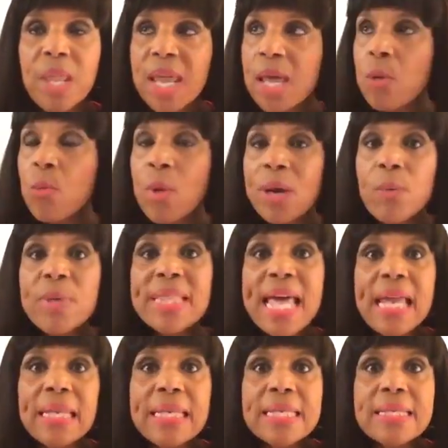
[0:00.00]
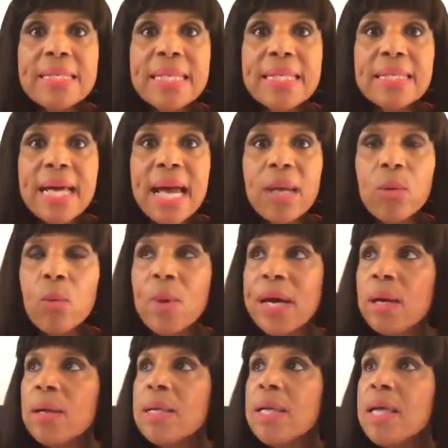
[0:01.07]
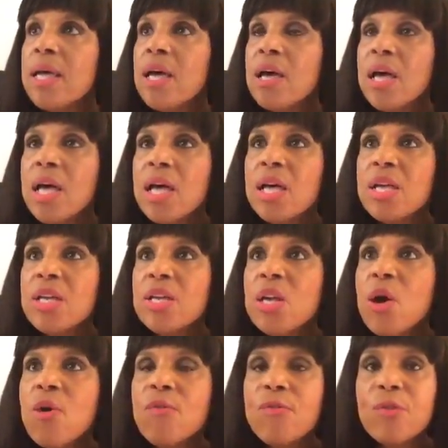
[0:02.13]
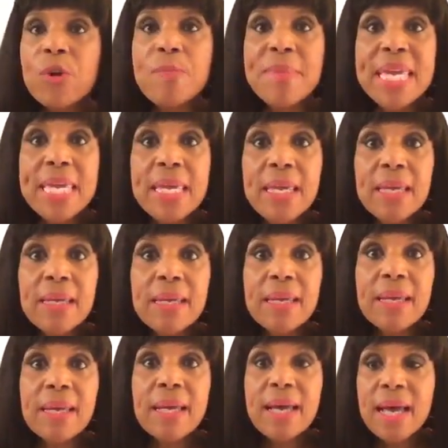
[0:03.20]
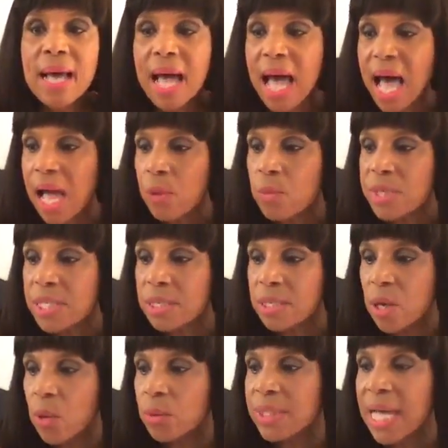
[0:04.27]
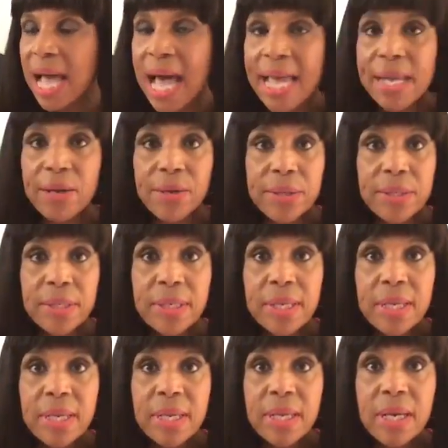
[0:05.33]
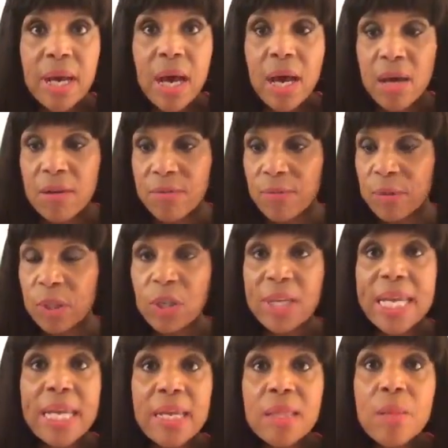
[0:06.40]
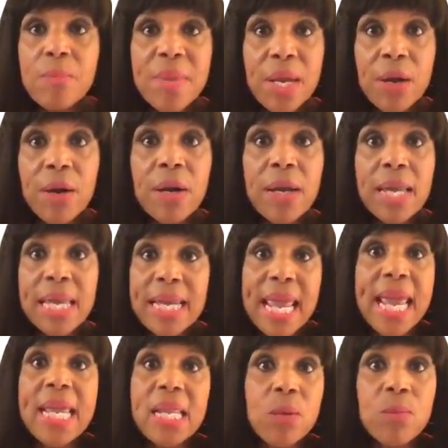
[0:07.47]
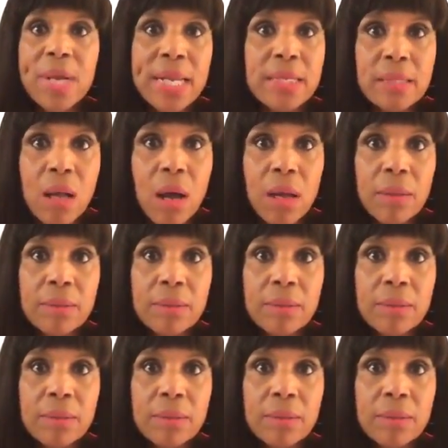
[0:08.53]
And what would that list entitle? Well, for me, I was so tired of looking in the mirror and hating what I saw.